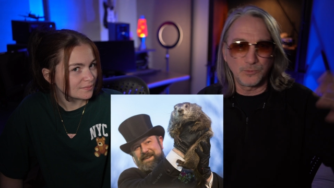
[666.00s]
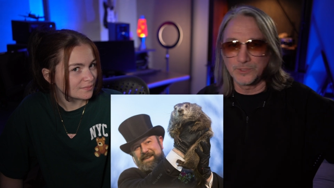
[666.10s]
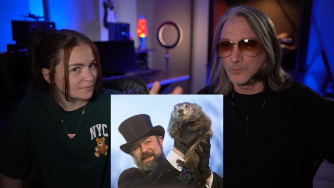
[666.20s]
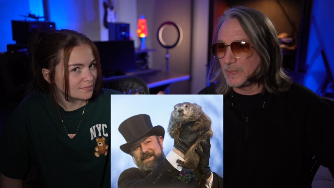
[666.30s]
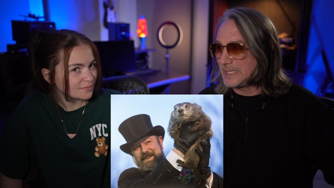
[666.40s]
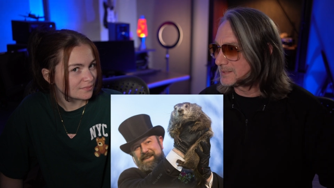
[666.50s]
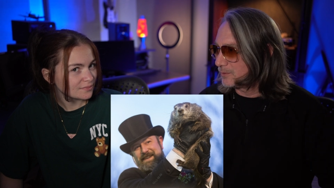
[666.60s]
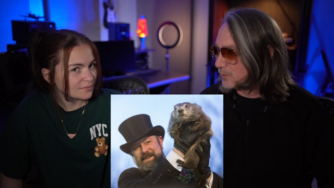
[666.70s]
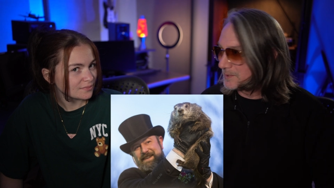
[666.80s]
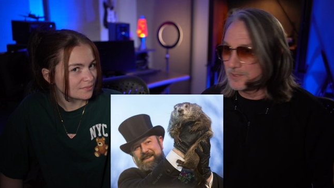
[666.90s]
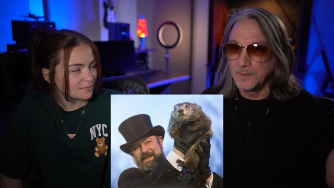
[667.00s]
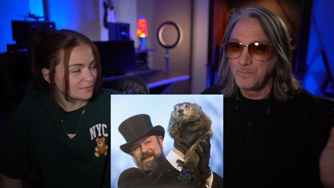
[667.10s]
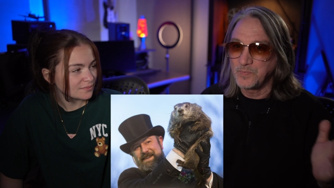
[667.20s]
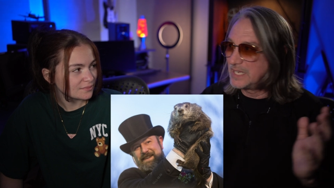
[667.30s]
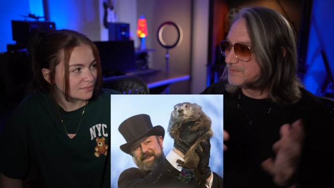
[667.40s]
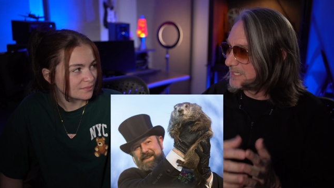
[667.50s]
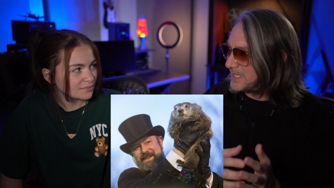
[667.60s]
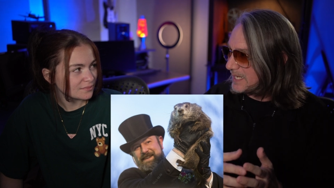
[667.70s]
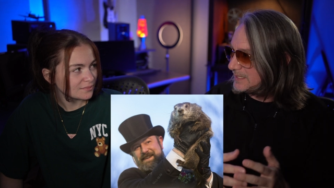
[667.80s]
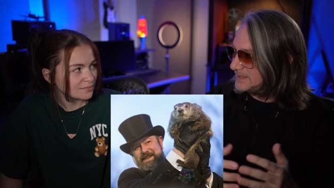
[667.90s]
Speaker 1: more weeks of winter. And if he
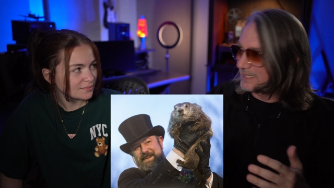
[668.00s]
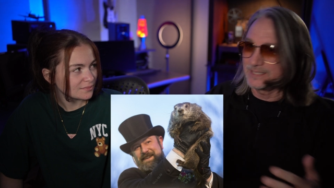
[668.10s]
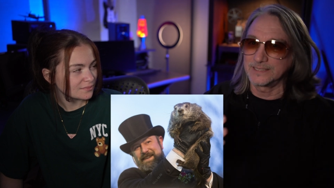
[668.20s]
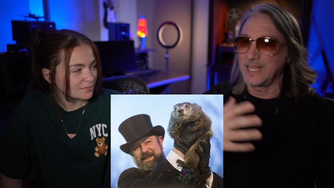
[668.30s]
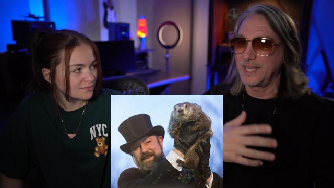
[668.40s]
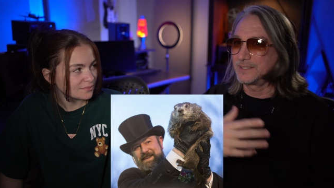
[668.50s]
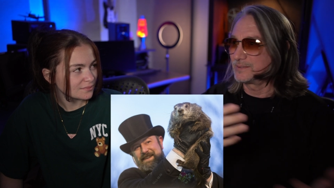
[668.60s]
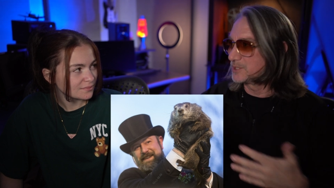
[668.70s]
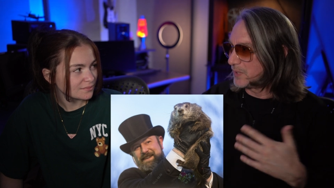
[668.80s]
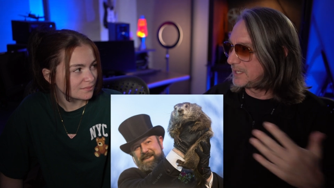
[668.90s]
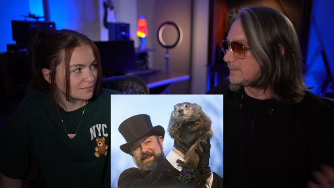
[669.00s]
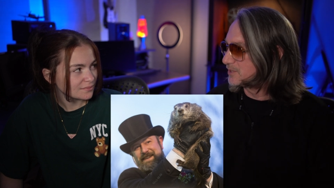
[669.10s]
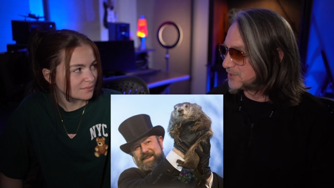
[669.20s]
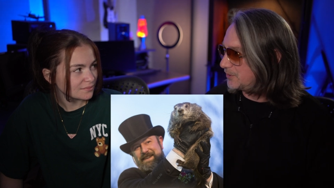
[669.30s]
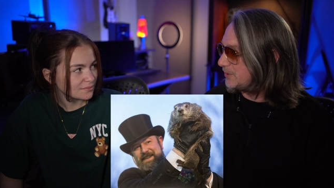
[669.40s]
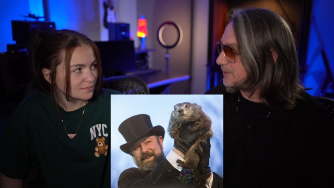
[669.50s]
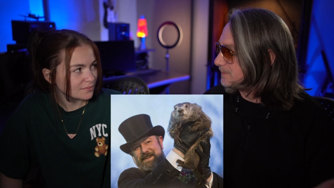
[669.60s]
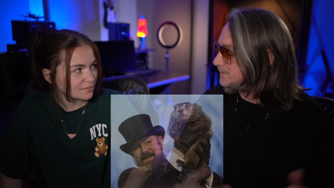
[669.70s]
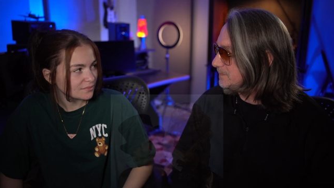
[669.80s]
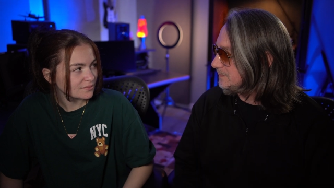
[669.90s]
does, and it's like spring comes sooner.
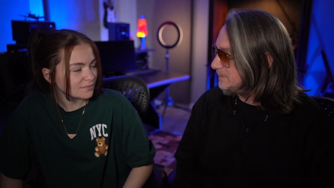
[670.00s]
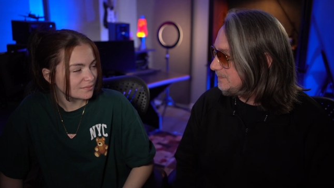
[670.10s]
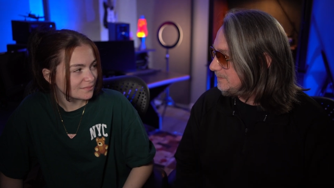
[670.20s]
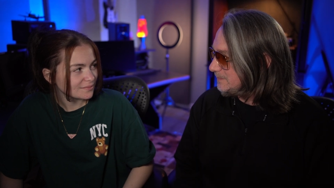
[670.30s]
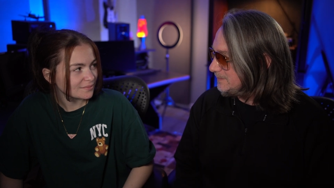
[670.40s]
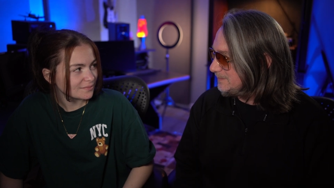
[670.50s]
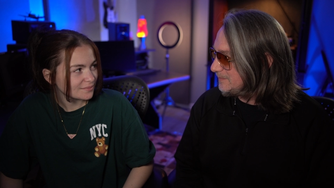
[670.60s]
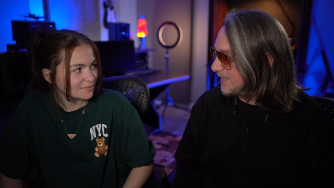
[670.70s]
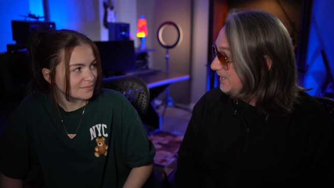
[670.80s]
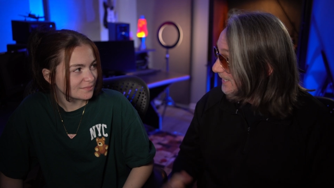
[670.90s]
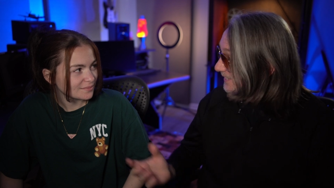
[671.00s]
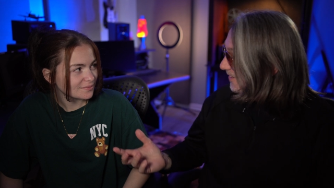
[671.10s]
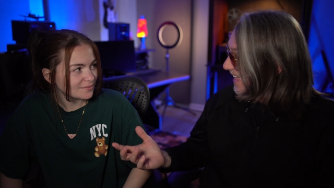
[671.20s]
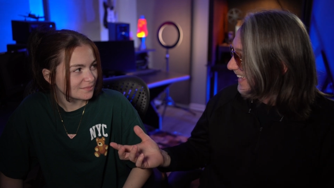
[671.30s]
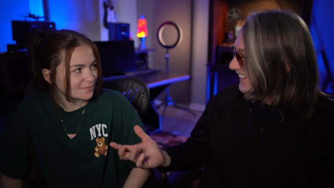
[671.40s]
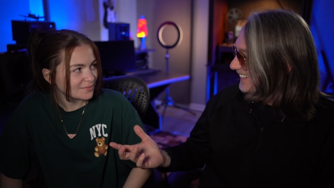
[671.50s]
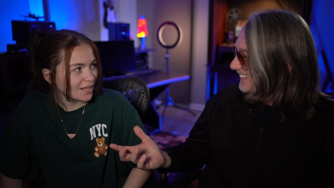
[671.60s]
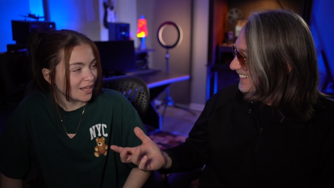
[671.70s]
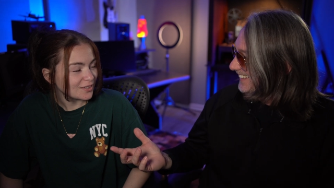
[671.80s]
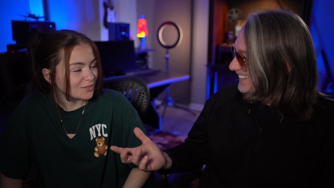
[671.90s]
You didn't know that?
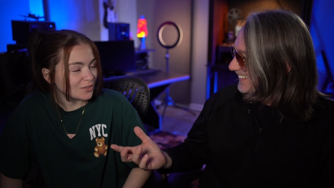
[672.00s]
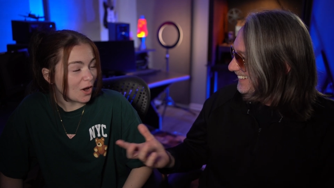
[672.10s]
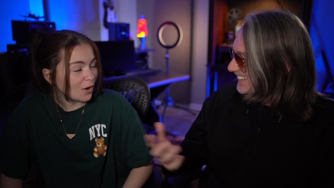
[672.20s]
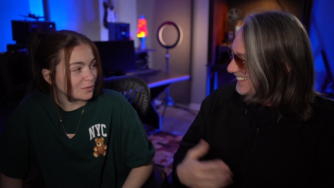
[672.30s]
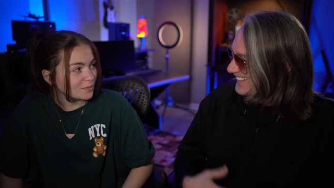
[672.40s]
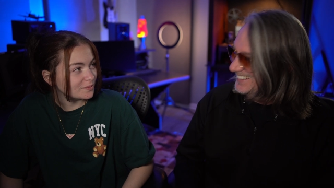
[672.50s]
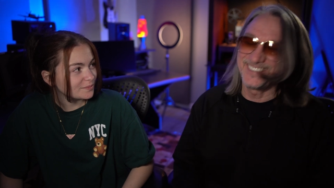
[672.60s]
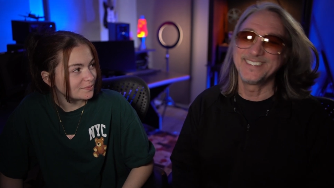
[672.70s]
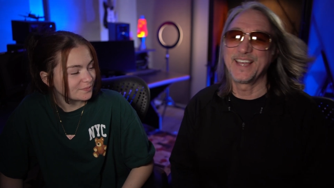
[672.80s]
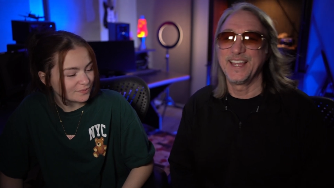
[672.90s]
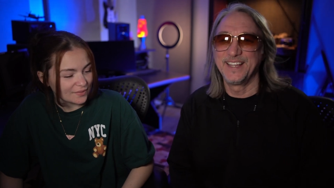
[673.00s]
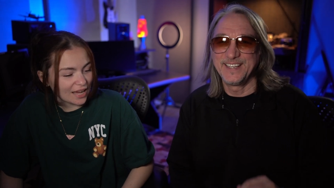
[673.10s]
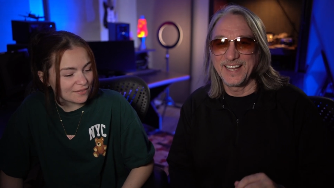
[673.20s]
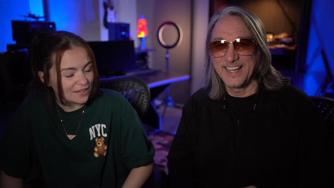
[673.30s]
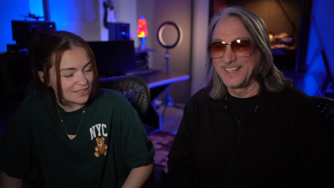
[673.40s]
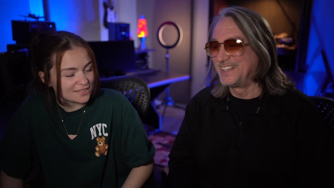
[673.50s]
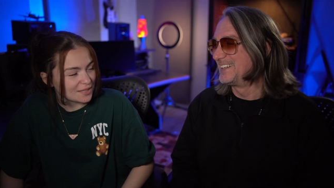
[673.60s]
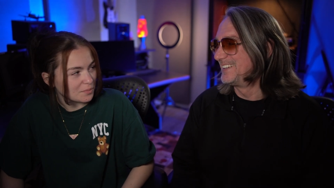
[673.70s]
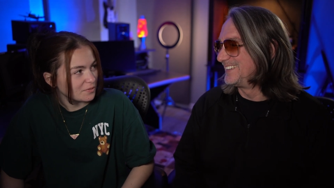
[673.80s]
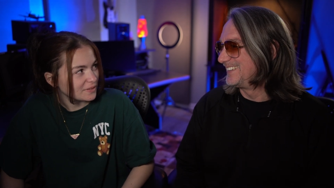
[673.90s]
Speaker 2: No. Oh, okay. I have not
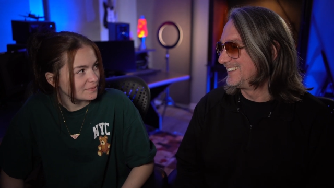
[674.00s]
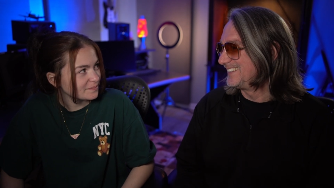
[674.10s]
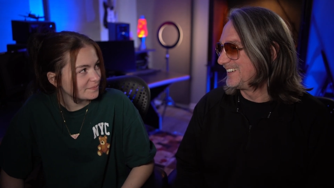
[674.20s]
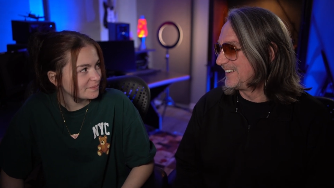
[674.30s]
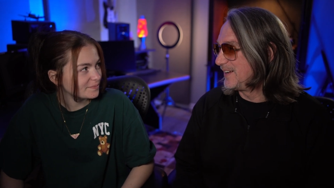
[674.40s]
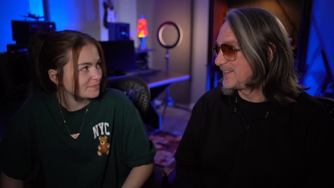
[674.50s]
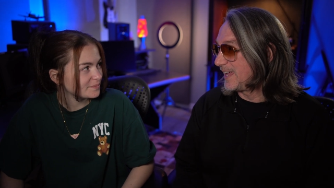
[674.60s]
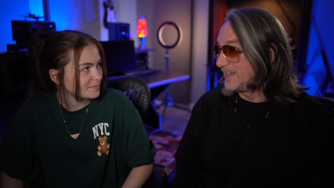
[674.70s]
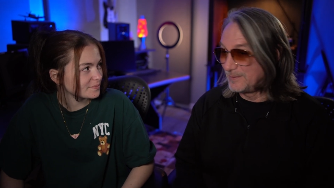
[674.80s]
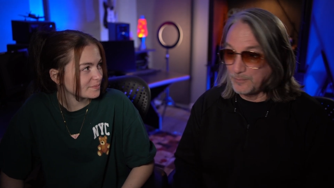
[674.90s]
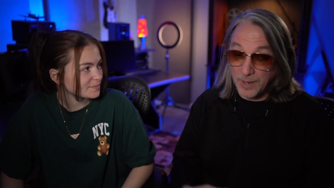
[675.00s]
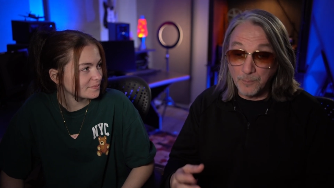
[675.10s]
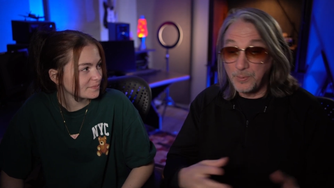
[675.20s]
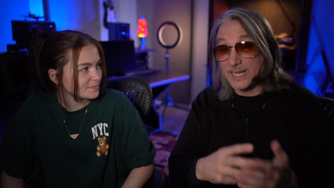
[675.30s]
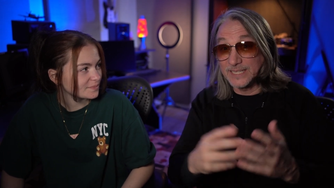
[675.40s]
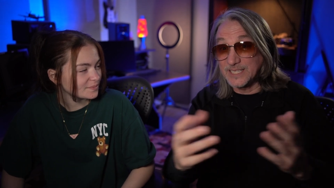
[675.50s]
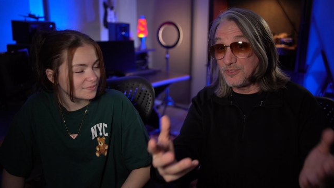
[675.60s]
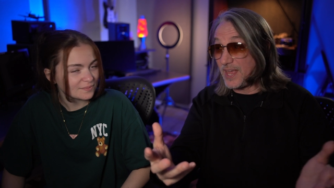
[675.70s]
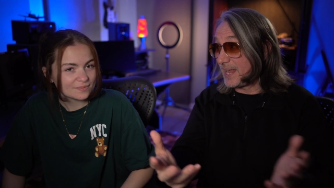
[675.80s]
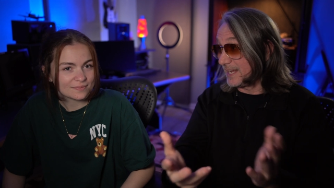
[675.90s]
seen that movie.
Speaker 1: Okay, but it's a
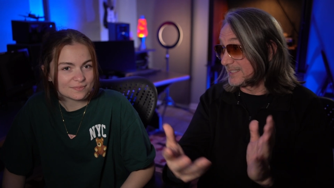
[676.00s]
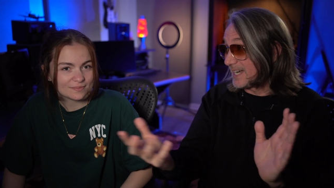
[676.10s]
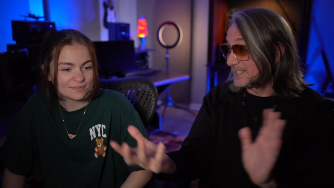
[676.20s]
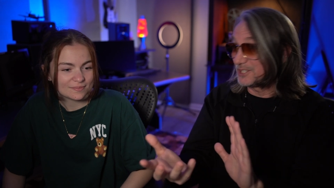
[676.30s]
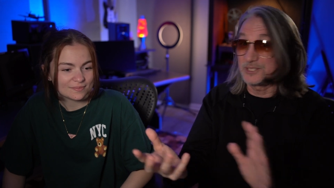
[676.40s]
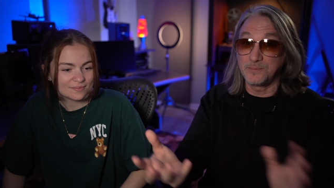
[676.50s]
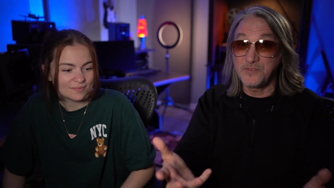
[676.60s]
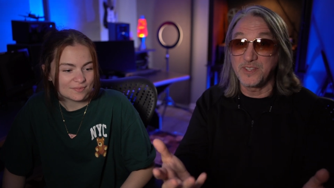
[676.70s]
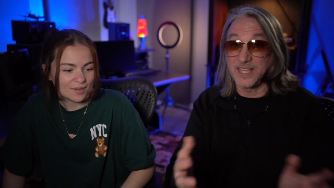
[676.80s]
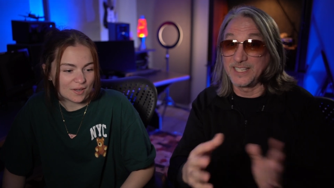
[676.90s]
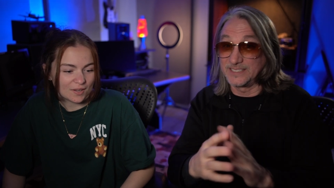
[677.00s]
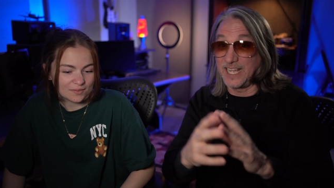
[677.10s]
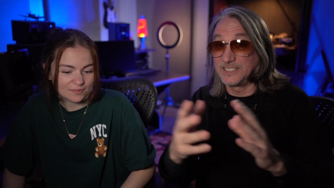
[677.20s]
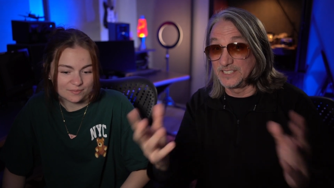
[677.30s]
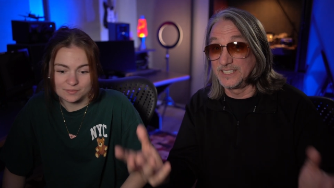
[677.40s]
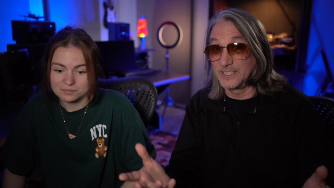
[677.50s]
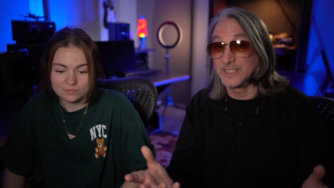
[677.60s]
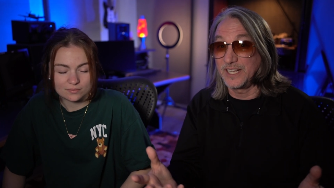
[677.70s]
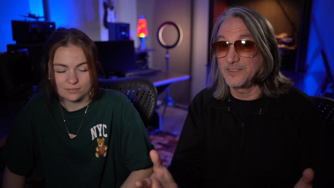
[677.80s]
thing. It's not just a movie thing. It's oh. it's literally a